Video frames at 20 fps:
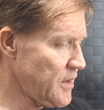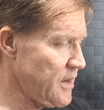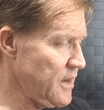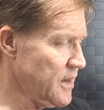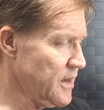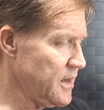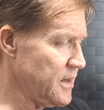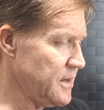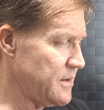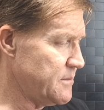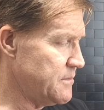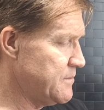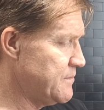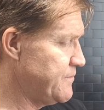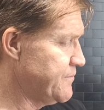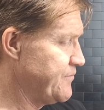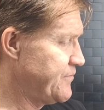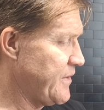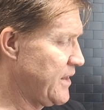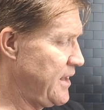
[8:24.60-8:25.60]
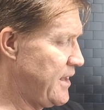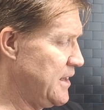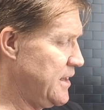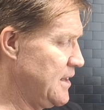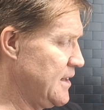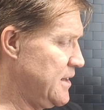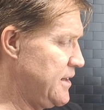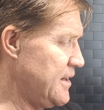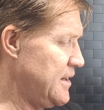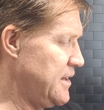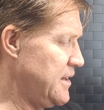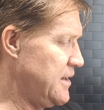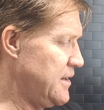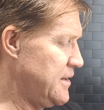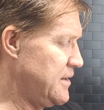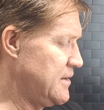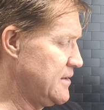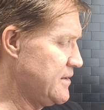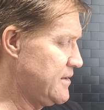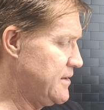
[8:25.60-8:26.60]
And
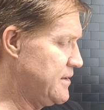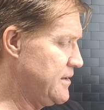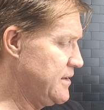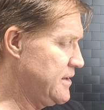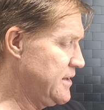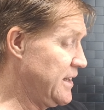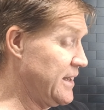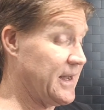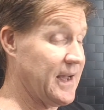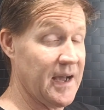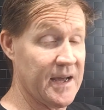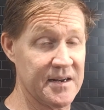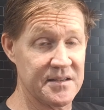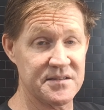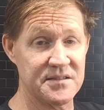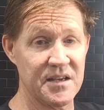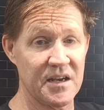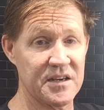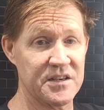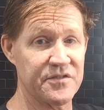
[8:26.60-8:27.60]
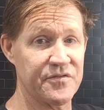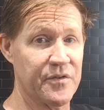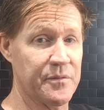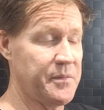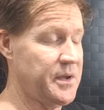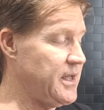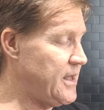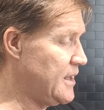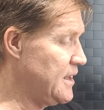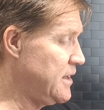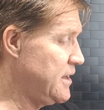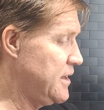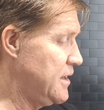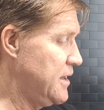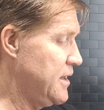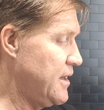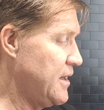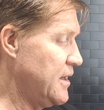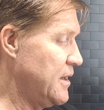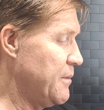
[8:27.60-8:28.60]
it kind of sucks for me,
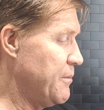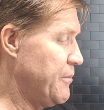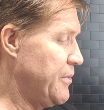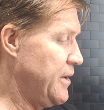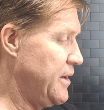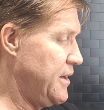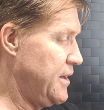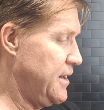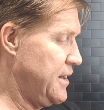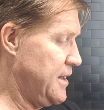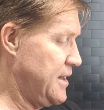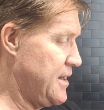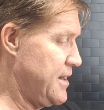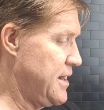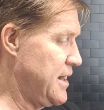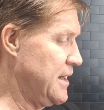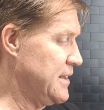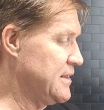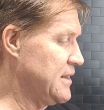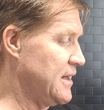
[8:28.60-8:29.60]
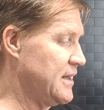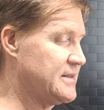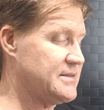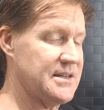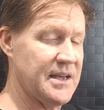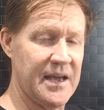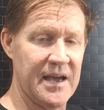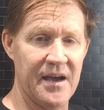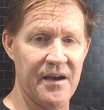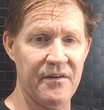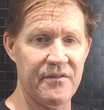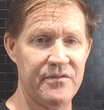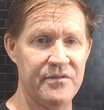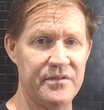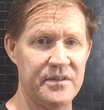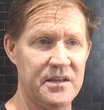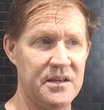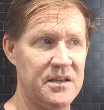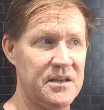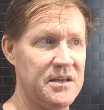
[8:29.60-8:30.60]
but I'd like to have
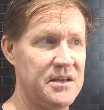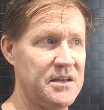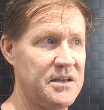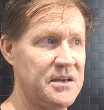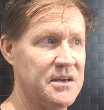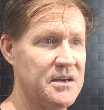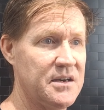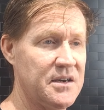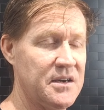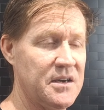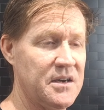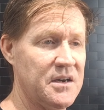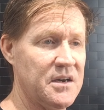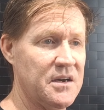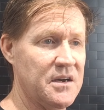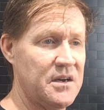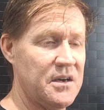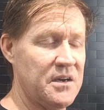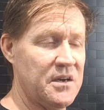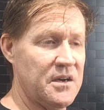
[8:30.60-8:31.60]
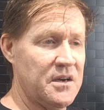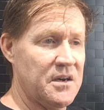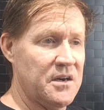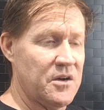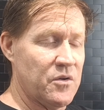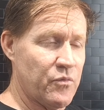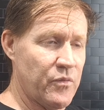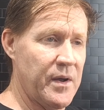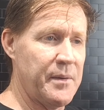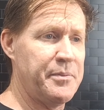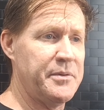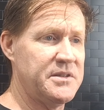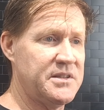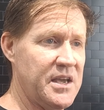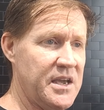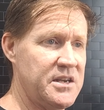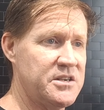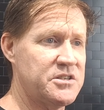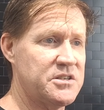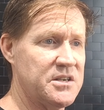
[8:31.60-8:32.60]
the
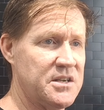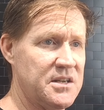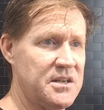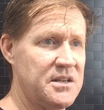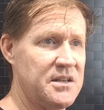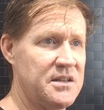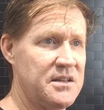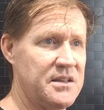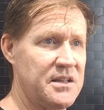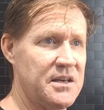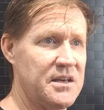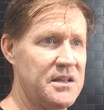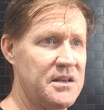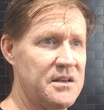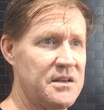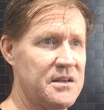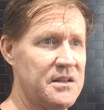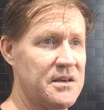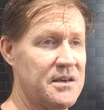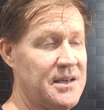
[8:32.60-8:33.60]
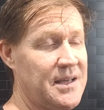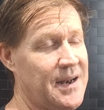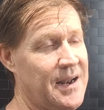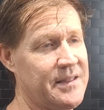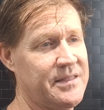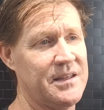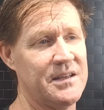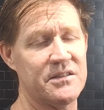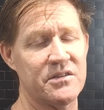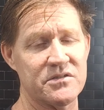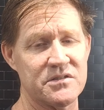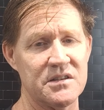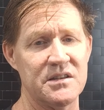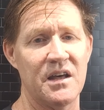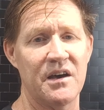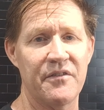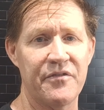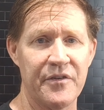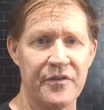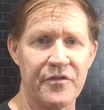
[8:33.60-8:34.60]
reputation that, and I think there's
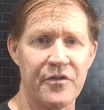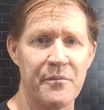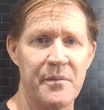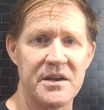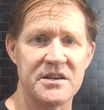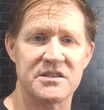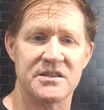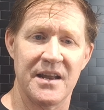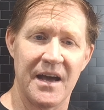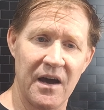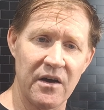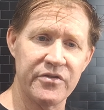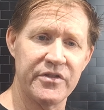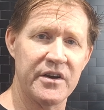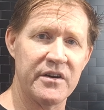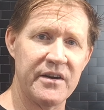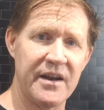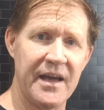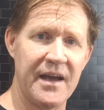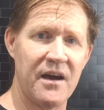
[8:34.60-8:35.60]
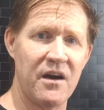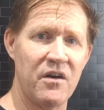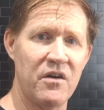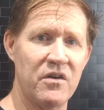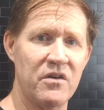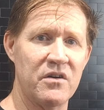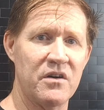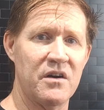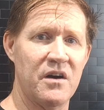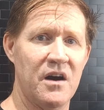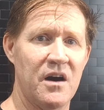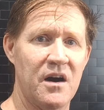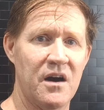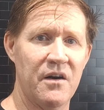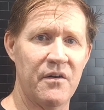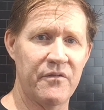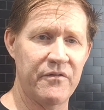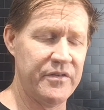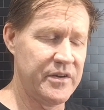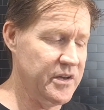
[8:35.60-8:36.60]
enough information out there now
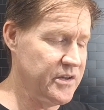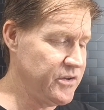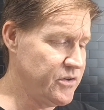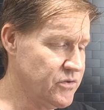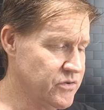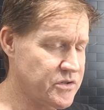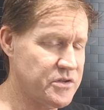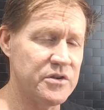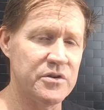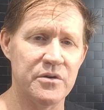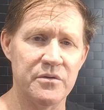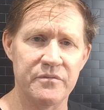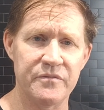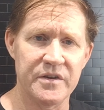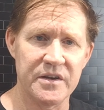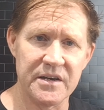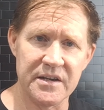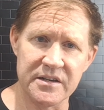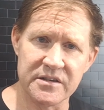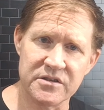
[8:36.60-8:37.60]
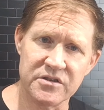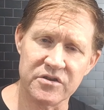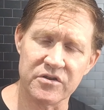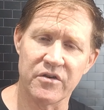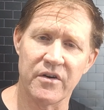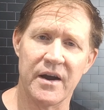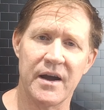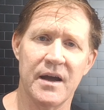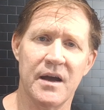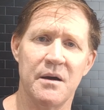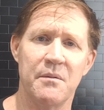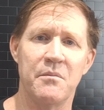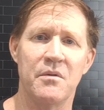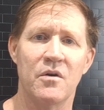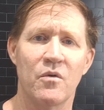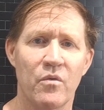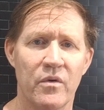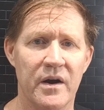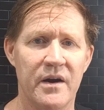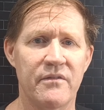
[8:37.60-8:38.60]
via YouTube, via Instagram,
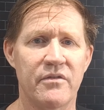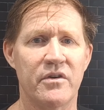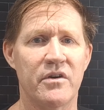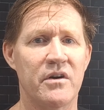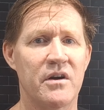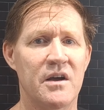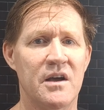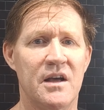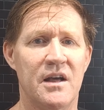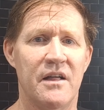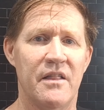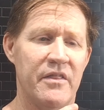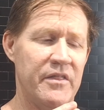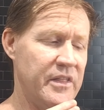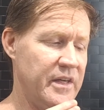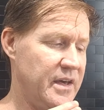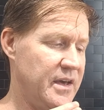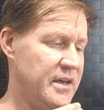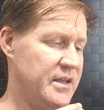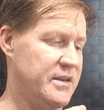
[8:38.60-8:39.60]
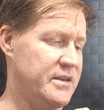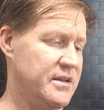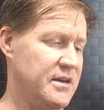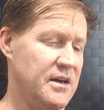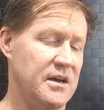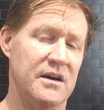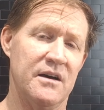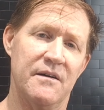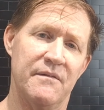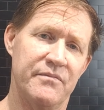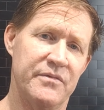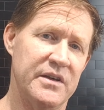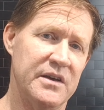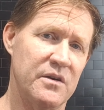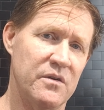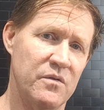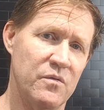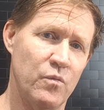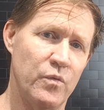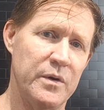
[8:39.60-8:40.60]
wherever, that
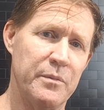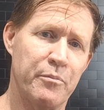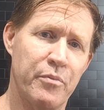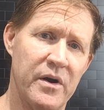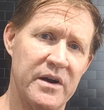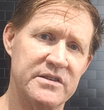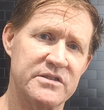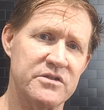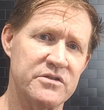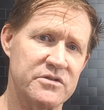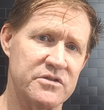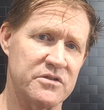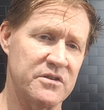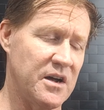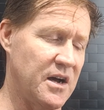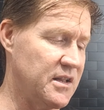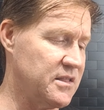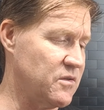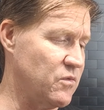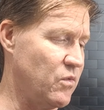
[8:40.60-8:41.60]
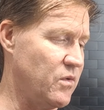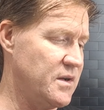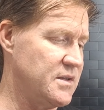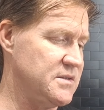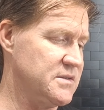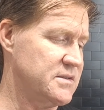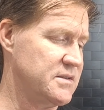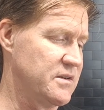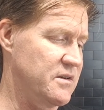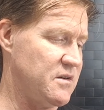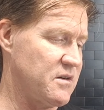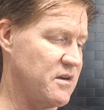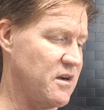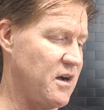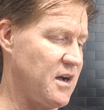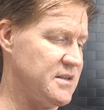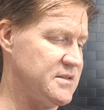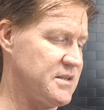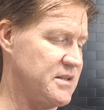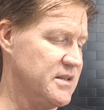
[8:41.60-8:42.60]
that we pressers are not the ones that are
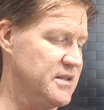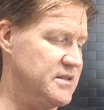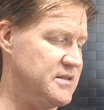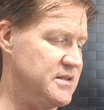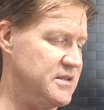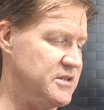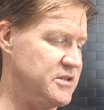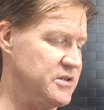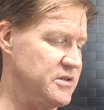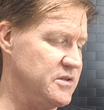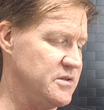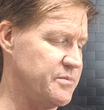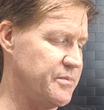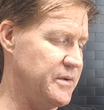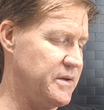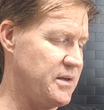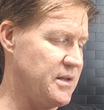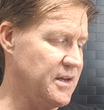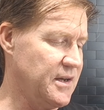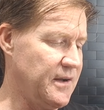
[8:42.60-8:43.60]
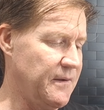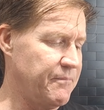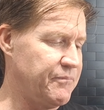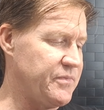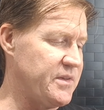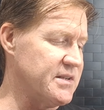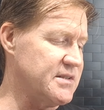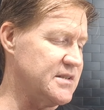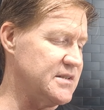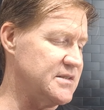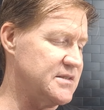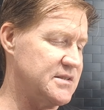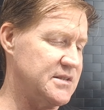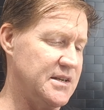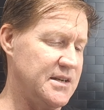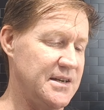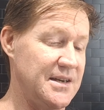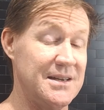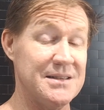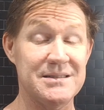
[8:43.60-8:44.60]
causing these issues. But this is
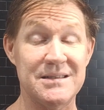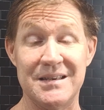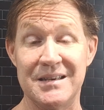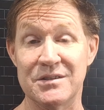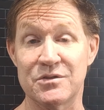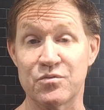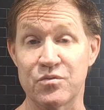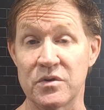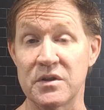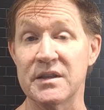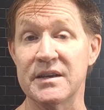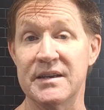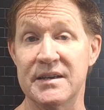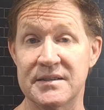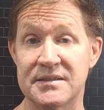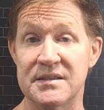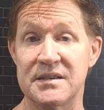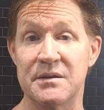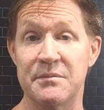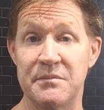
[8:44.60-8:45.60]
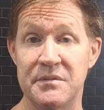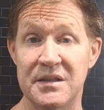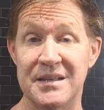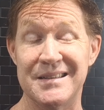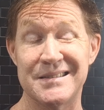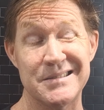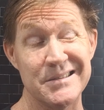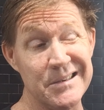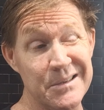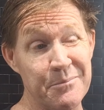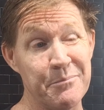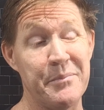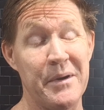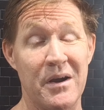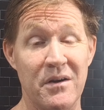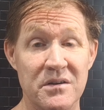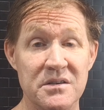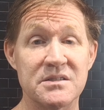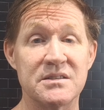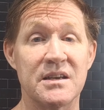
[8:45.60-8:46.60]
it's an
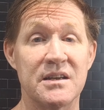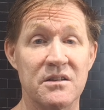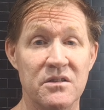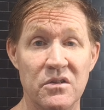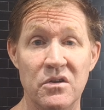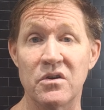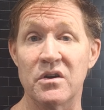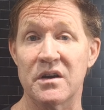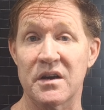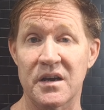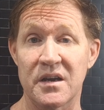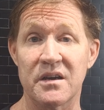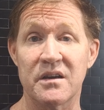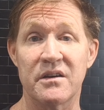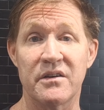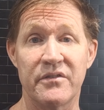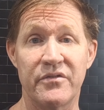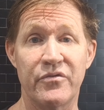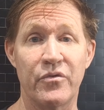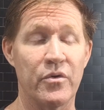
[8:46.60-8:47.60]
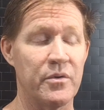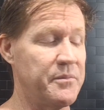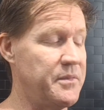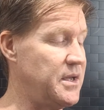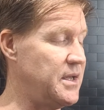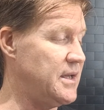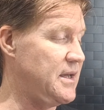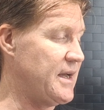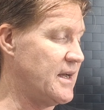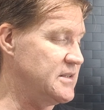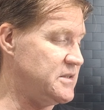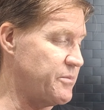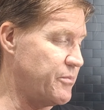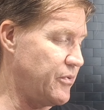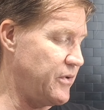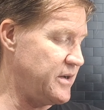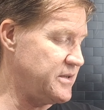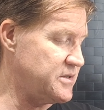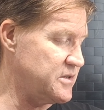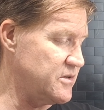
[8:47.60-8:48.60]
embarrassing look for me as a
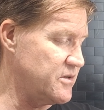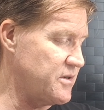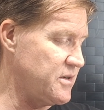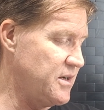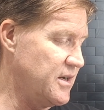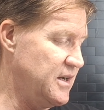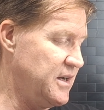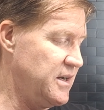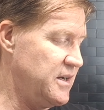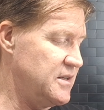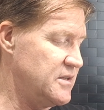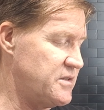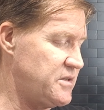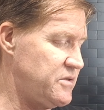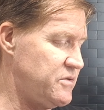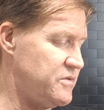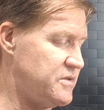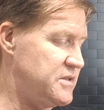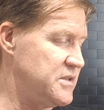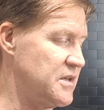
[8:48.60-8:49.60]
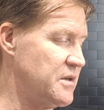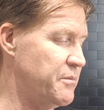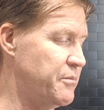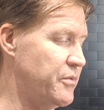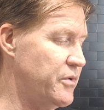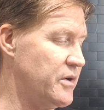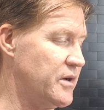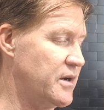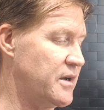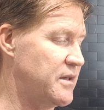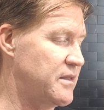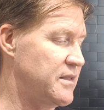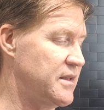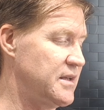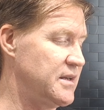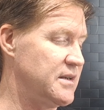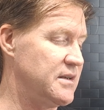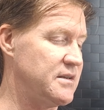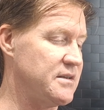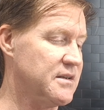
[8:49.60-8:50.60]
presser to see a book
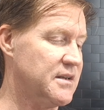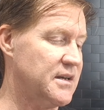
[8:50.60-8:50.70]
that